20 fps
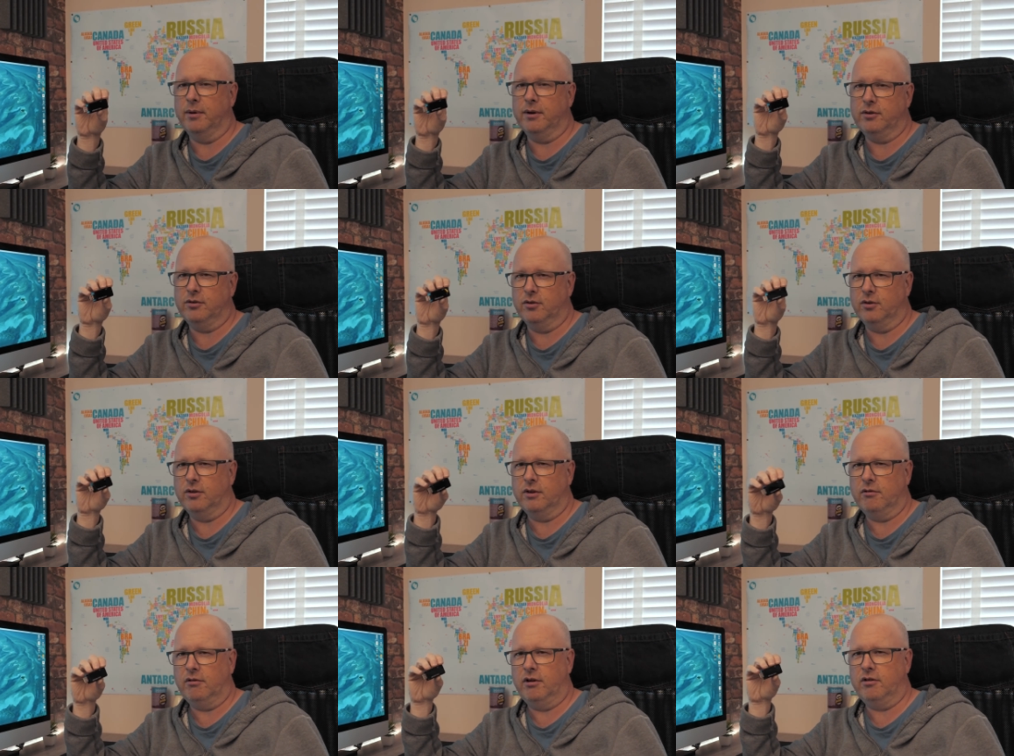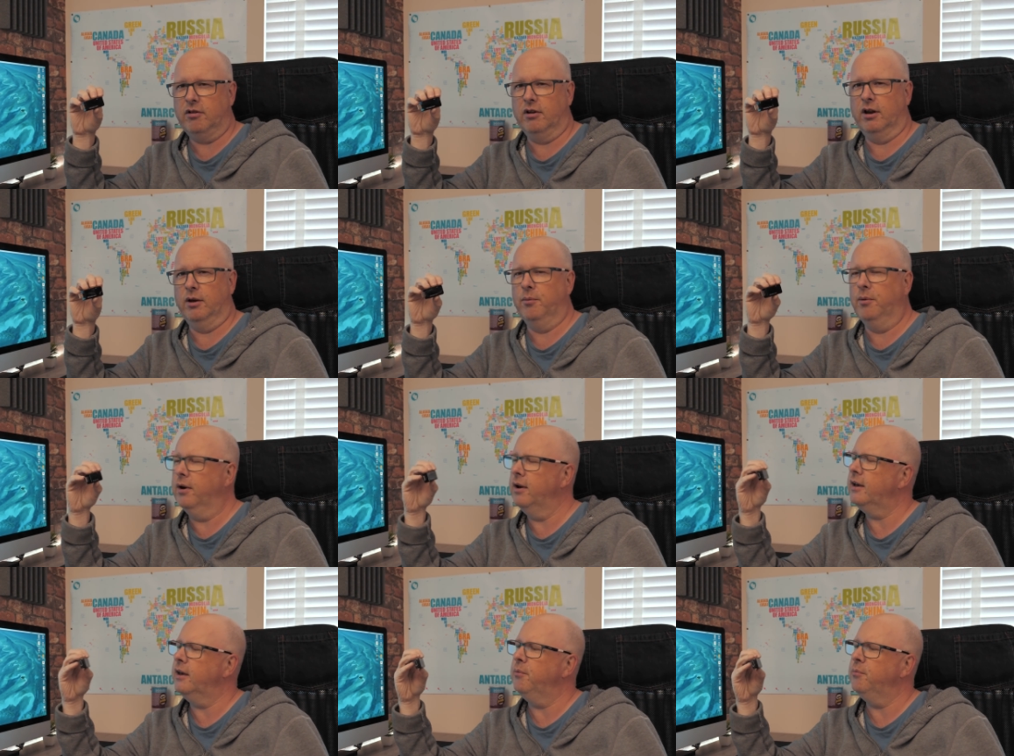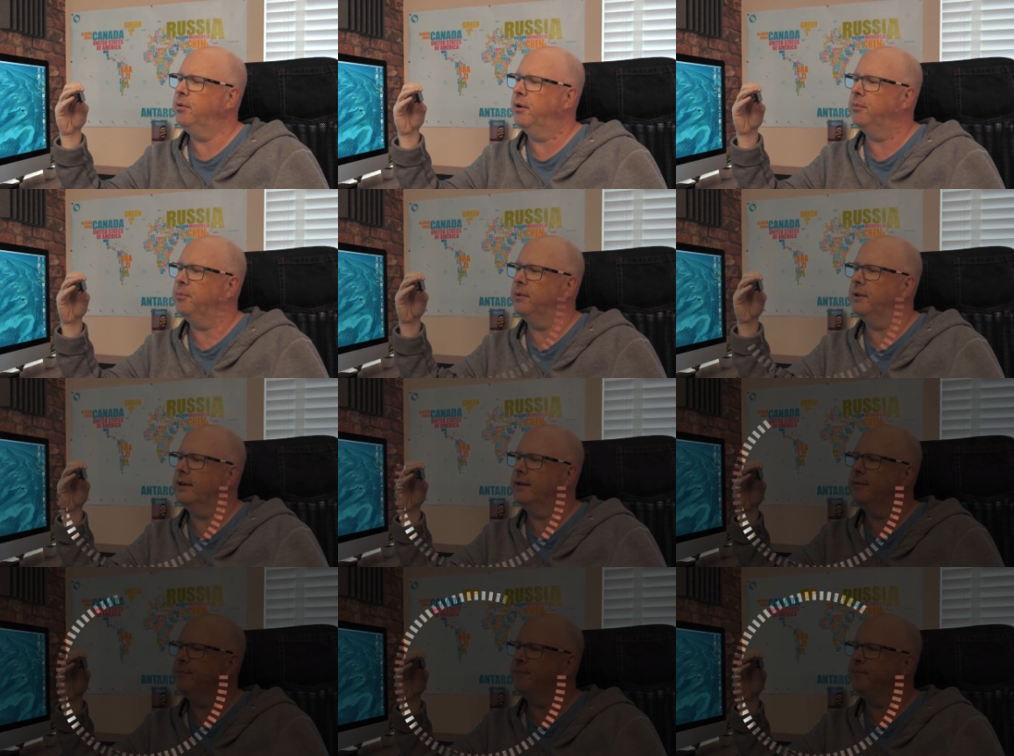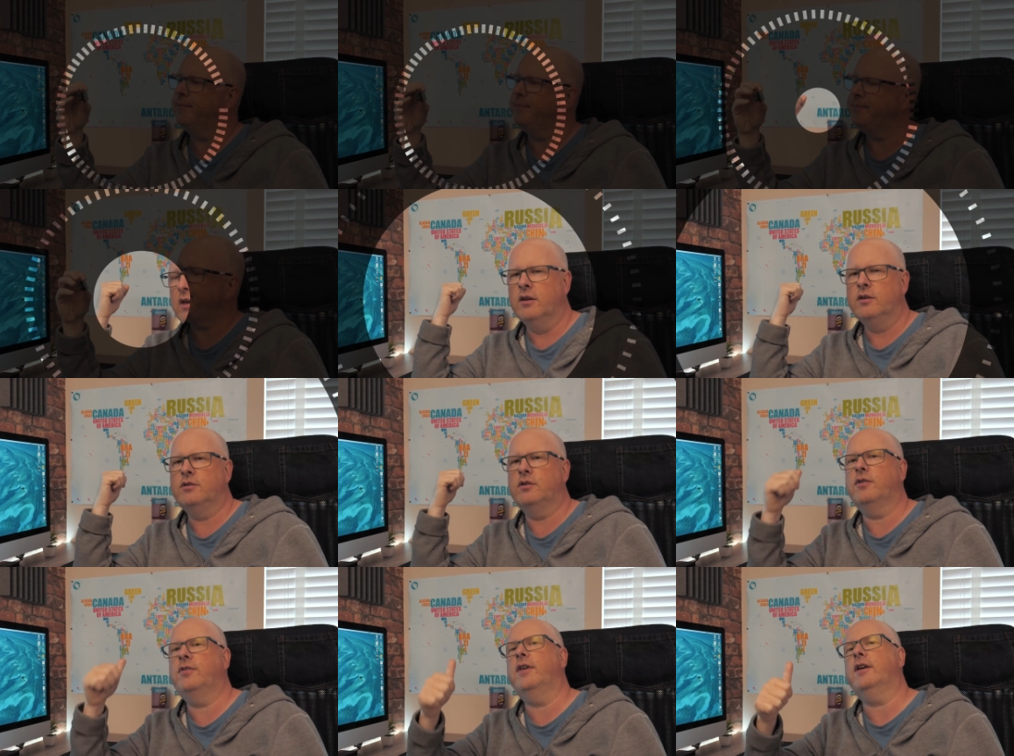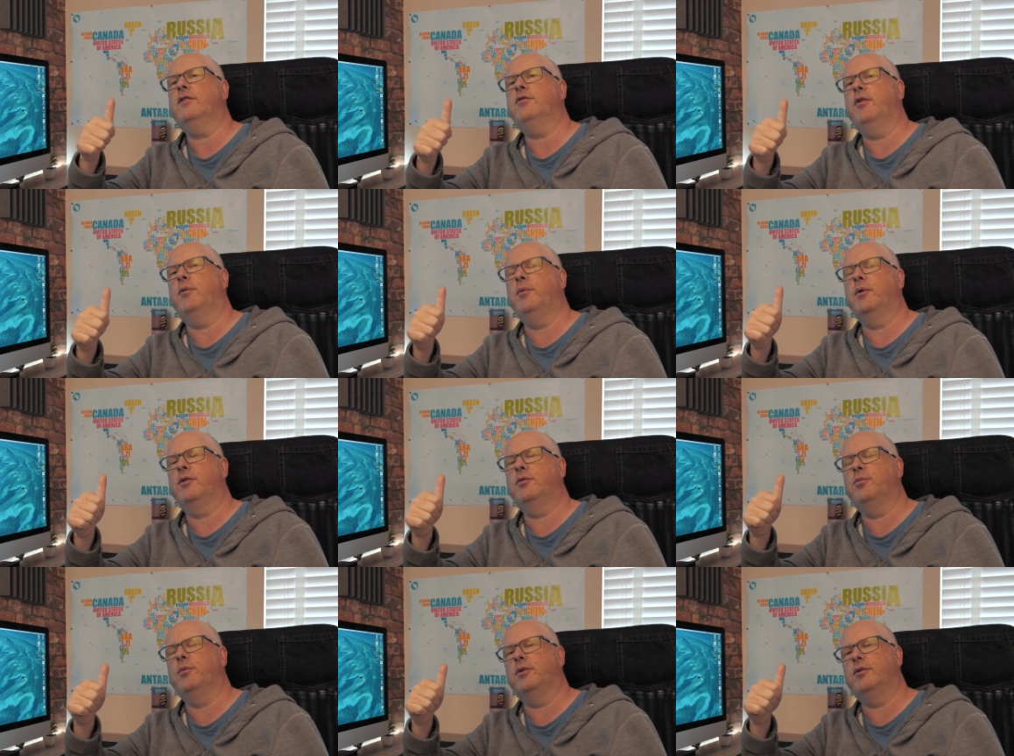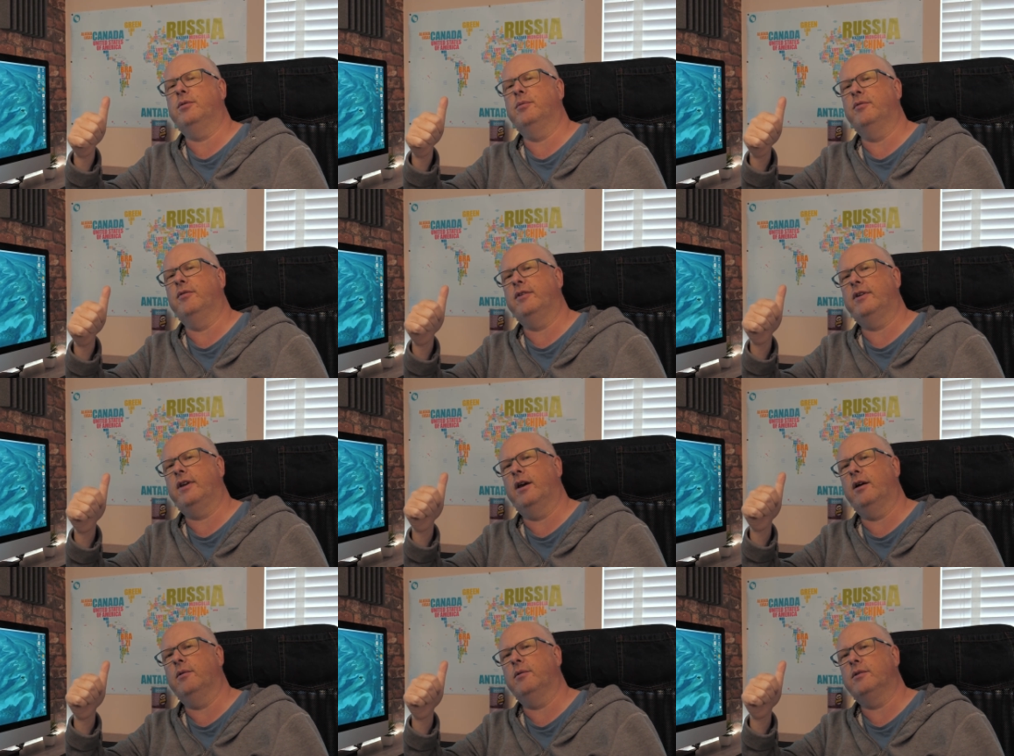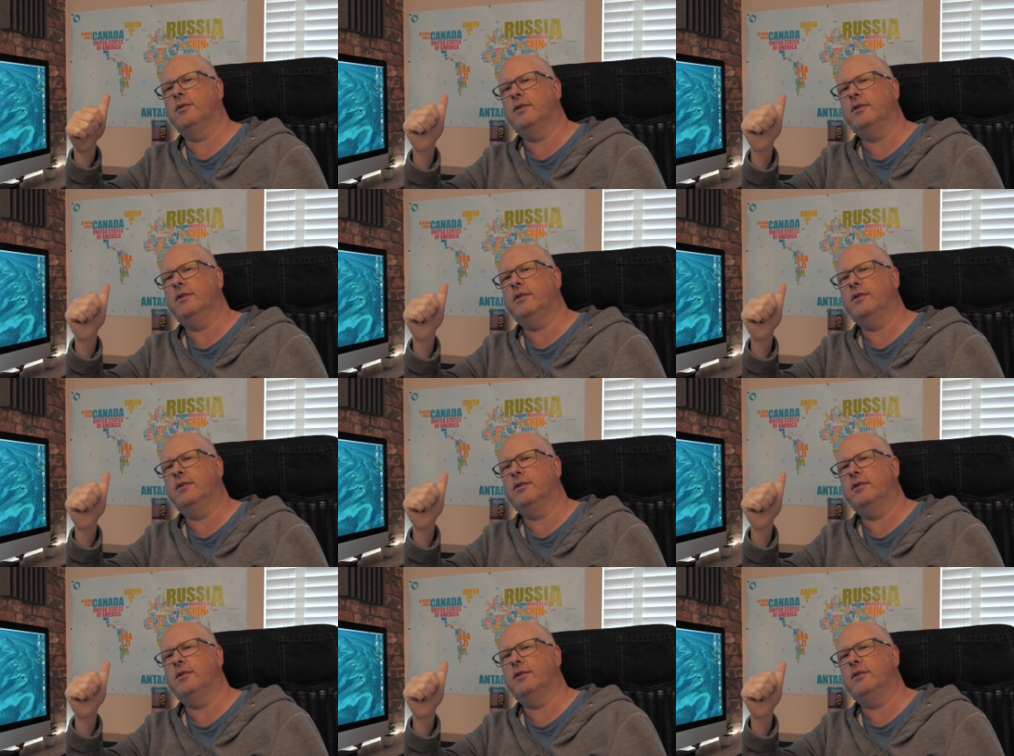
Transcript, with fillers: make sure they're actually working properly. So thanks very much for watching the video,